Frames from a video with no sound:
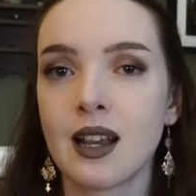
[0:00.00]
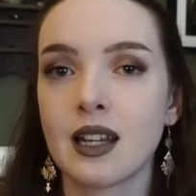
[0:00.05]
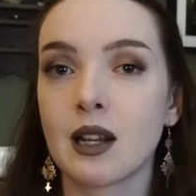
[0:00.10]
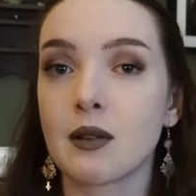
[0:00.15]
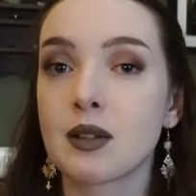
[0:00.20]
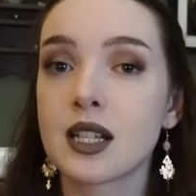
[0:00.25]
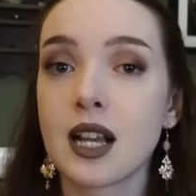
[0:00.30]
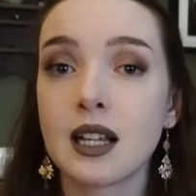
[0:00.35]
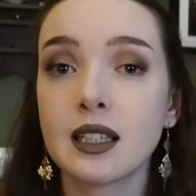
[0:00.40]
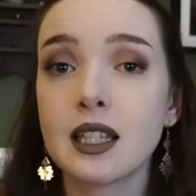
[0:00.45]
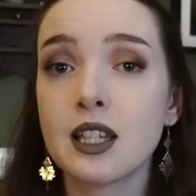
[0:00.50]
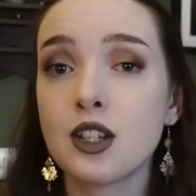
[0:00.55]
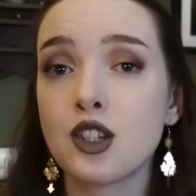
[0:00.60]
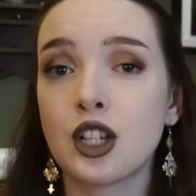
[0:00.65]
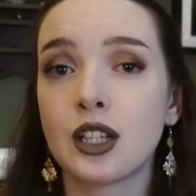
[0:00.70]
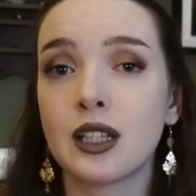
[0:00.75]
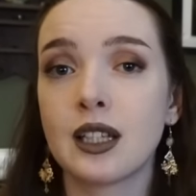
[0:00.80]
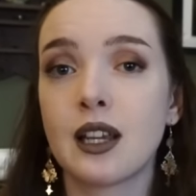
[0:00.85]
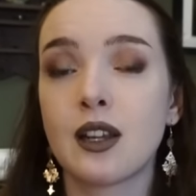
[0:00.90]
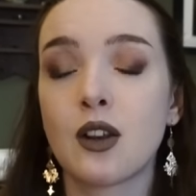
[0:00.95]
Now, Sally and
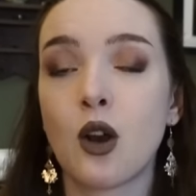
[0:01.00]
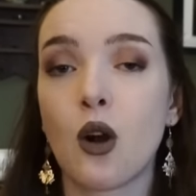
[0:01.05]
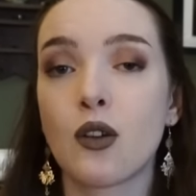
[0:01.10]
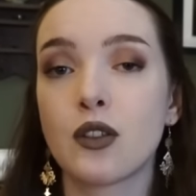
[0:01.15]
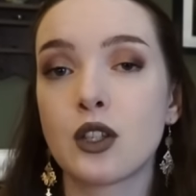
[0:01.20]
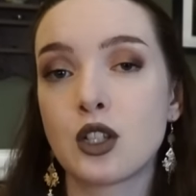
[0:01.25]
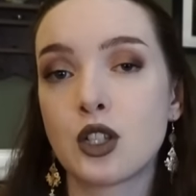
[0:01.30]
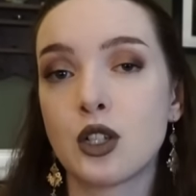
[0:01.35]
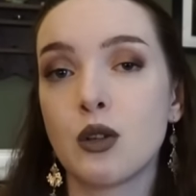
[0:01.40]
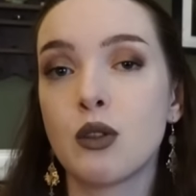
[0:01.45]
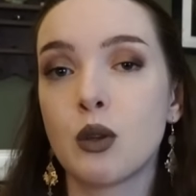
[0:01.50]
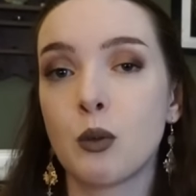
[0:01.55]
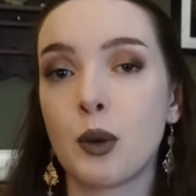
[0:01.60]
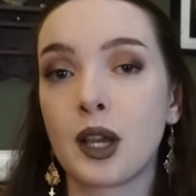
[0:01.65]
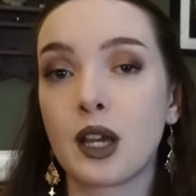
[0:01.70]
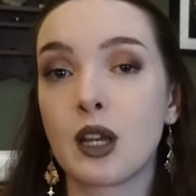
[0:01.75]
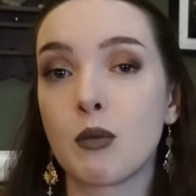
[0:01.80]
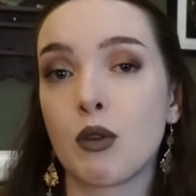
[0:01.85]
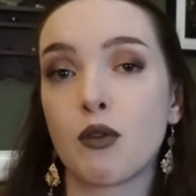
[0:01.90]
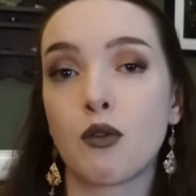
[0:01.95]
Gillian are the two that we're
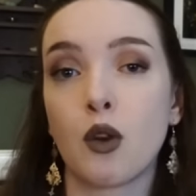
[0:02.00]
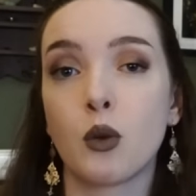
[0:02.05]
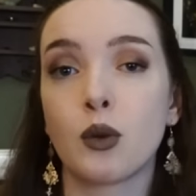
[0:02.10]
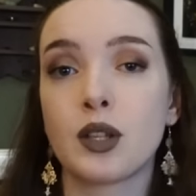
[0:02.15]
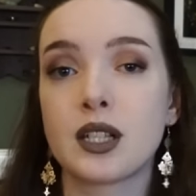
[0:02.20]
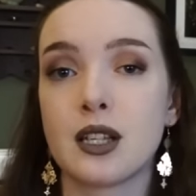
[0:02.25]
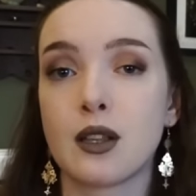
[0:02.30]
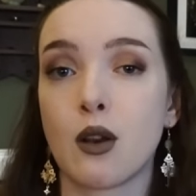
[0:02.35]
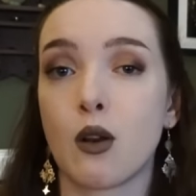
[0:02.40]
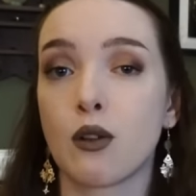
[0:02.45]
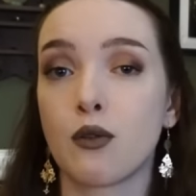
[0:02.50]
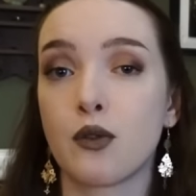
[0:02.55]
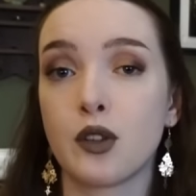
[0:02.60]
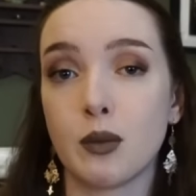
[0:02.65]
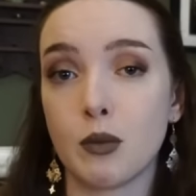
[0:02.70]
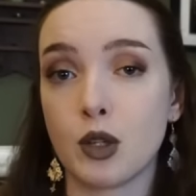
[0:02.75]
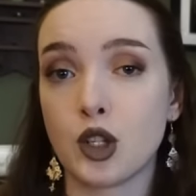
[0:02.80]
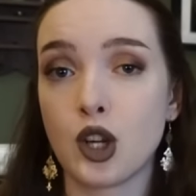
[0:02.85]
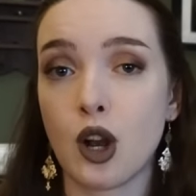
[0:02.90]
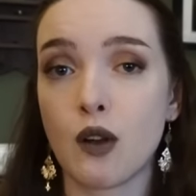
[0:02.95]
going to be focusing on for the
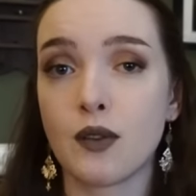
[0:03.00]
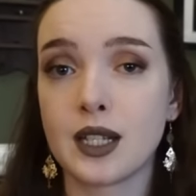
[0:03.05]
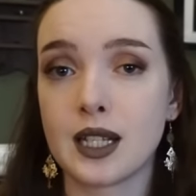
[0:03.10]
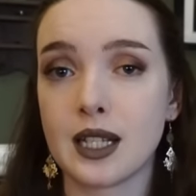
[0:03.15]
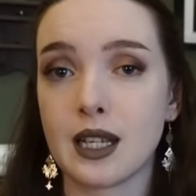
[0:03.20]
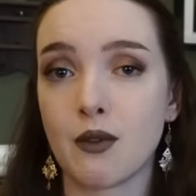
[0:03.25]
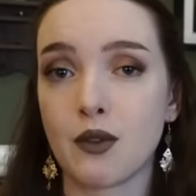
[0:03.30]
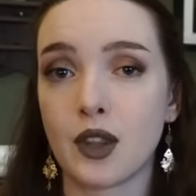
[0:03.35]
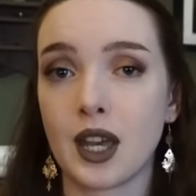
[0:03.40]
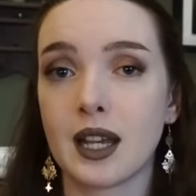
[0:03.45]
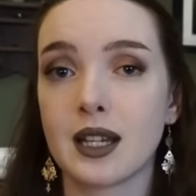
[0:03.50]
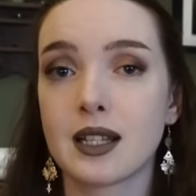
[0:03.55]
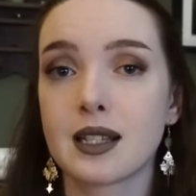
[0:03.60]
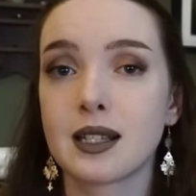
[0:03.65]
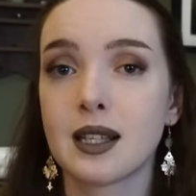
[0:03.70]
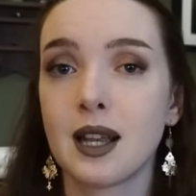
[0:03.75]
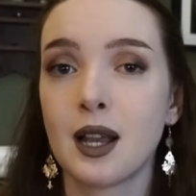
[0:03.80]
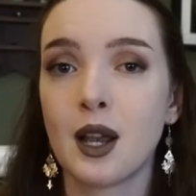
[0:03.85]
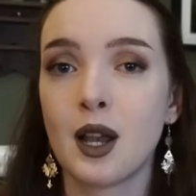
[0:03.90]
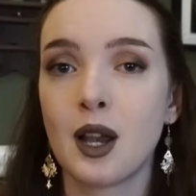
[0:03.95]
majority of
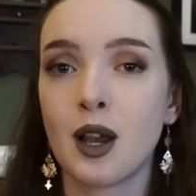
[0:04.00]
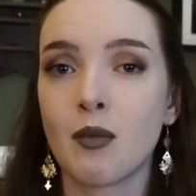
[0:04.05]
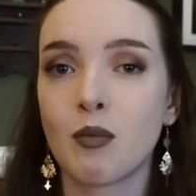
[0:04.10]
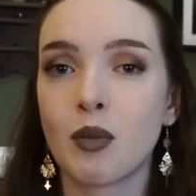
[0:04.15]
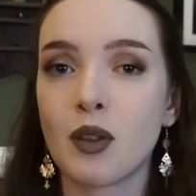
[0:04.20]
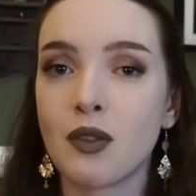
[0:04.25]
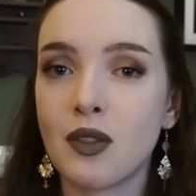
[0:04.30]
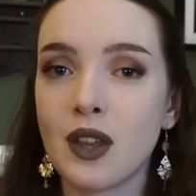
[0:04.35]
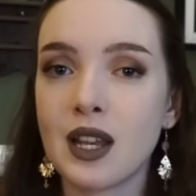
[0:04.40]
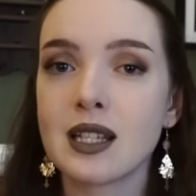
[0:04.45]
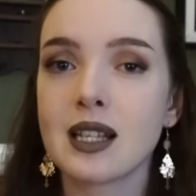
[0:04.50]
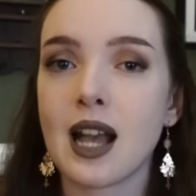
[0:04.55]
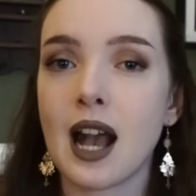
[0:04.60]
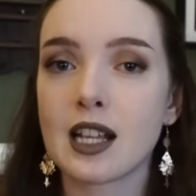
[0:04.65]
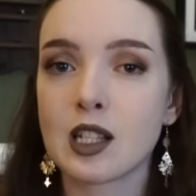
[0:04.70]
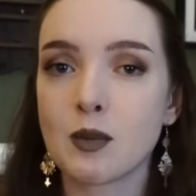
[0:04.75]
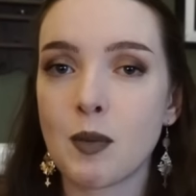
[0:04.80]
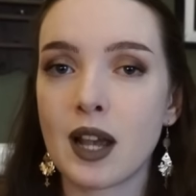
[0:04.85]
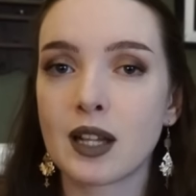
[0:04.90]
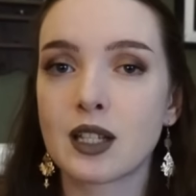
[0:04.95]
this. But this
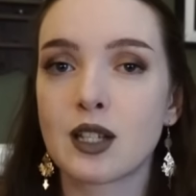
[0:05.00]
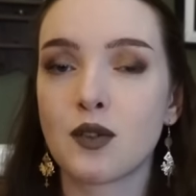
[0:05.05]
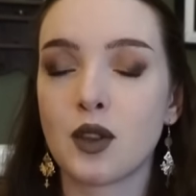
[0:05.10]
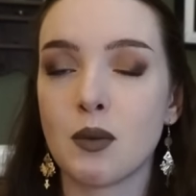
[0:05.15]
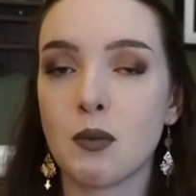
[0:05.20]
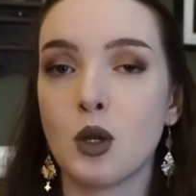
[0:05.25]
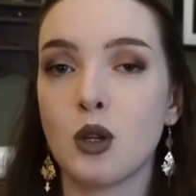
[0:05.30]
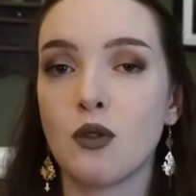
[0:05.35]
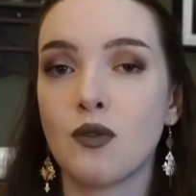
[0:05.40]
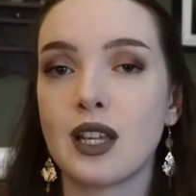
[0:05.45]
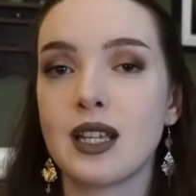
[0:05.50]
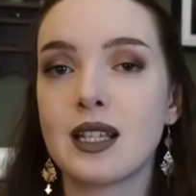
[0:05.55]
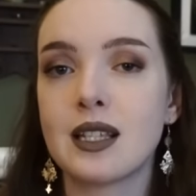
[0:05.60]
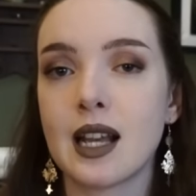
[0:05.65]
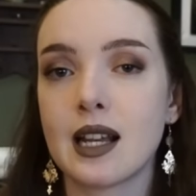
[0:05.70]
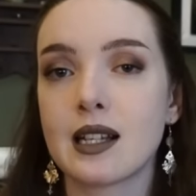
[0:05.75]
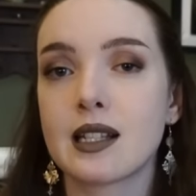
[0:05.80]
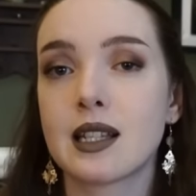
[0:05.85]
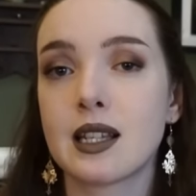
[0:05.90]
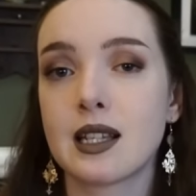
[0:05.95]
aspect of the movie
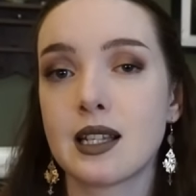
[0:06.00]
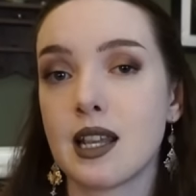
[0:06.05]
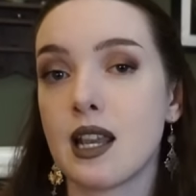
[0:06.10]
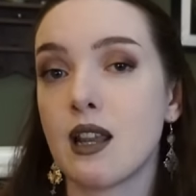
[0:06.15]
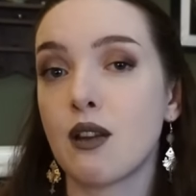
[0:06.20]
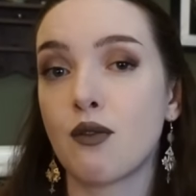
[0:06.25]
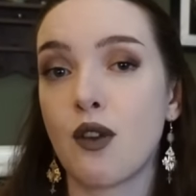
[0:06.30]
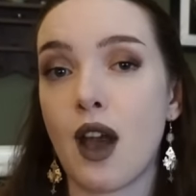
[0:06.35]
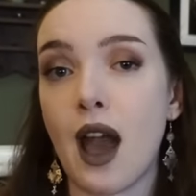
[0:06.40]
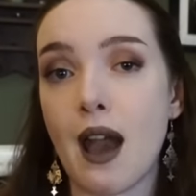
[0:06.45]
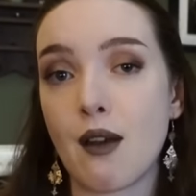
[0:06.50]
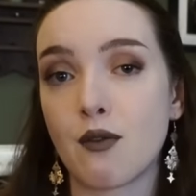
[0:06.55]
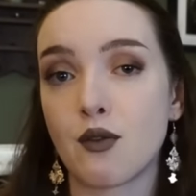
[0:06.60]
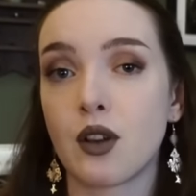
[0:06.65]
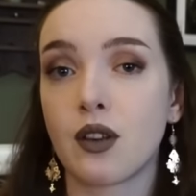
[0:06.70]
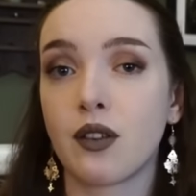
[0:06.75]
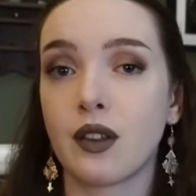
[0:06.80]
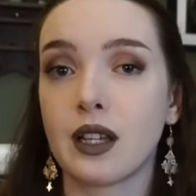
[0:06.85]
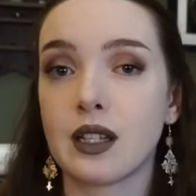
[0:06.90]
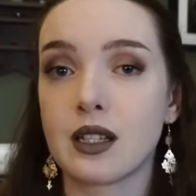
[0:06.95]
sets the scene for
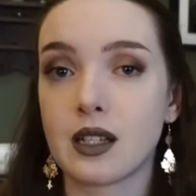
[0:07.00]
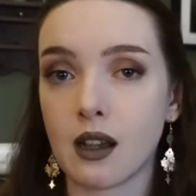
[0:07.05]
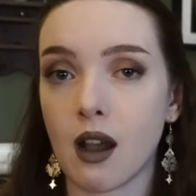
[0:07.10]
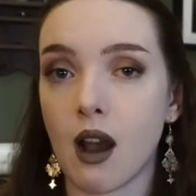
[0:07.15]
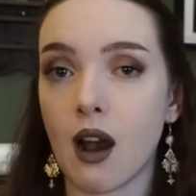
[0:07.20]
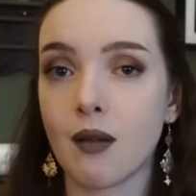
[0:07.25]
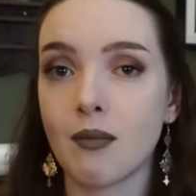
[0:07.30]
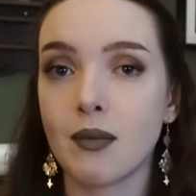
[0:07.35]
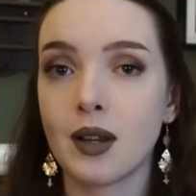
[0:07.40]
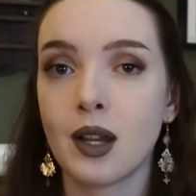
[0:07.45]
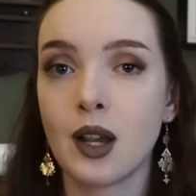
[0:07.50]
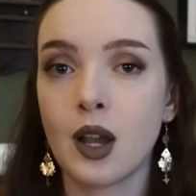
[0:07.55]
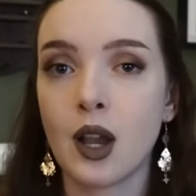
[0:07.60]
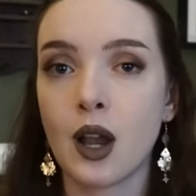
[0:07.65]
everything to come.